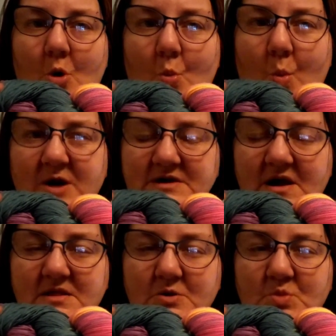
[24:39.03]
One
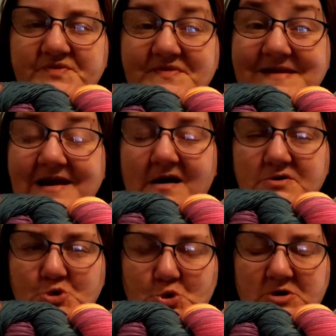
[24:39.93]
color was
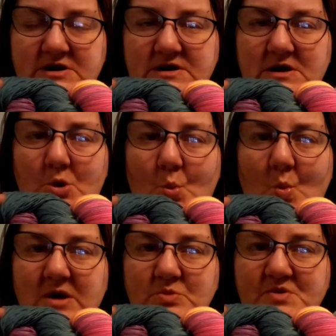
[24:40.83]
neon green,
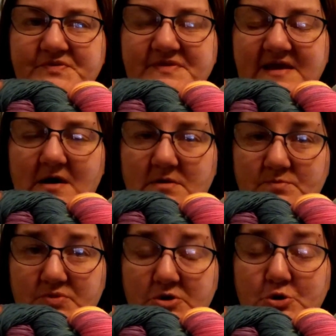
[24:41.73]
one was neon
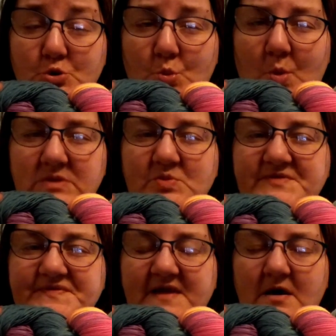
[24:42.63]
blue, one
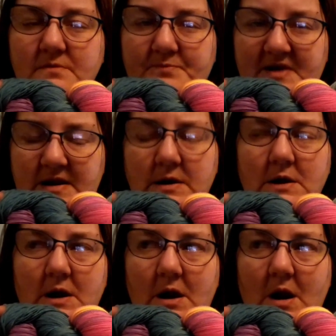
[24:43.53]
was neon pink,
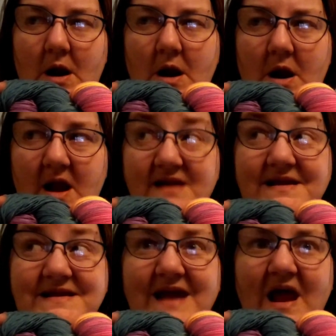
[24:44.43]
and I
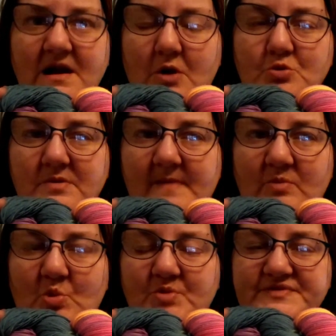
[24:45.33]
cannot
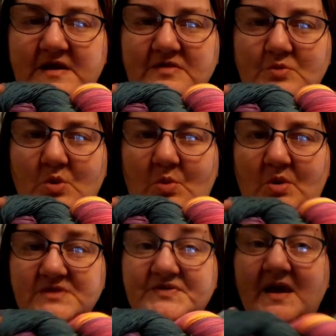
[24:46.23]
remember what the other one
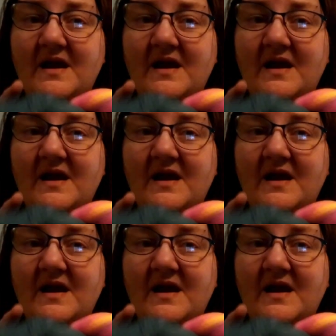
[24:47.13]
was.